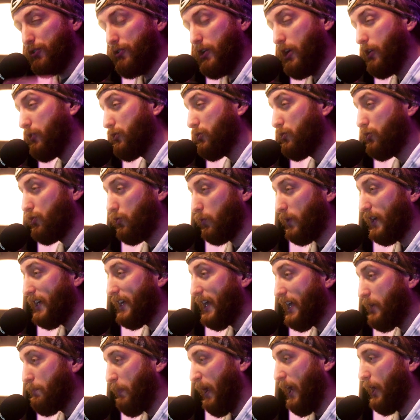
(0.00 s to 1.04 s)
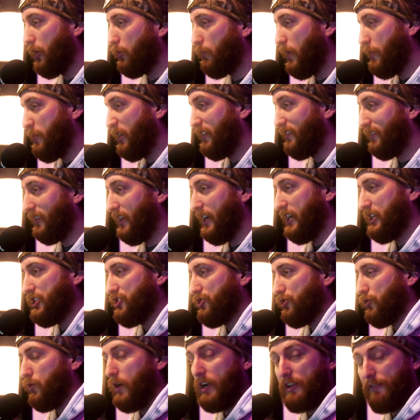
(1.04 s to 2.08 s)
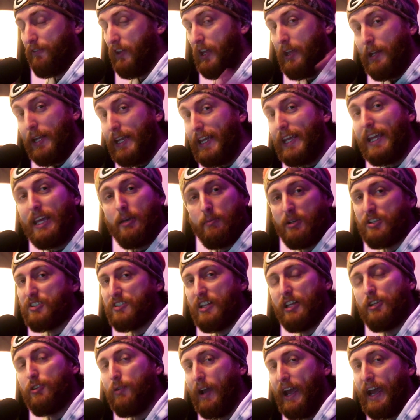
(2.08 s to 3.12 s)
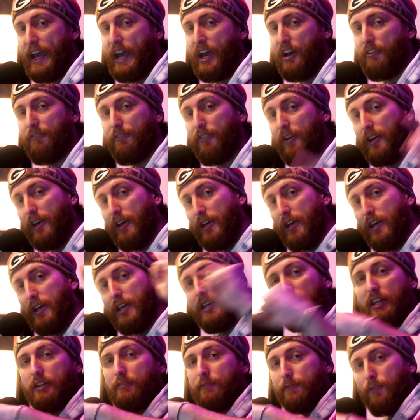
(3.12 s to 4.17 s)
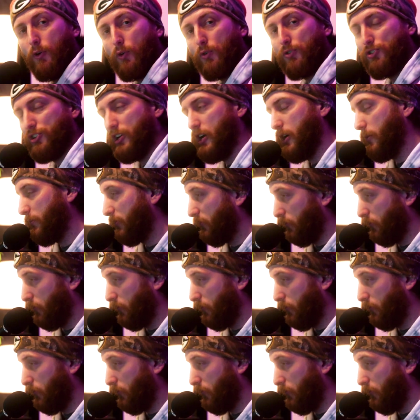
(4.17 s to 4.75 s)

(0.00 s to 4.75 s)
you how to create a panoramic slideshow out of any image that you have in Photoshop.